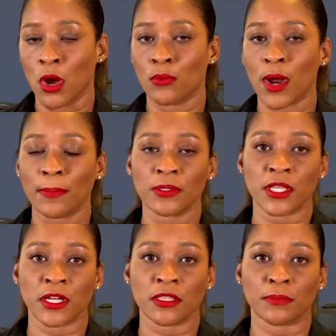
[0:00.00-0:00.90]

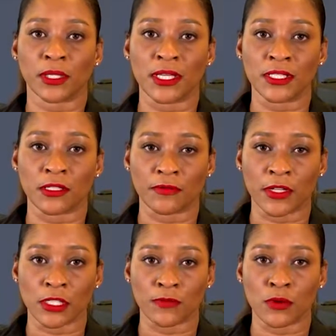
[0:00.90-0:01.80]
representing the police and
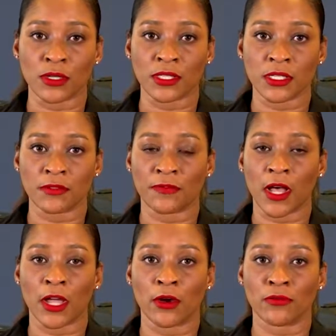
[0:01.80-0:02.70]
defense forces,
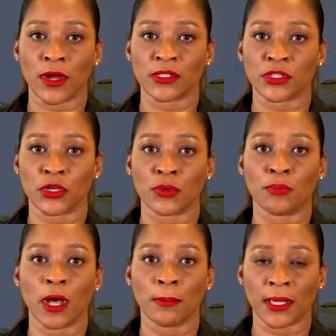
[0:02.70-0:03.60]
fire and rescue,
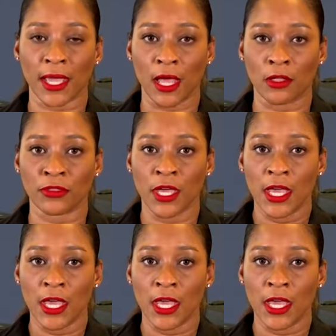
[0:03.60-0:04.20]
public health,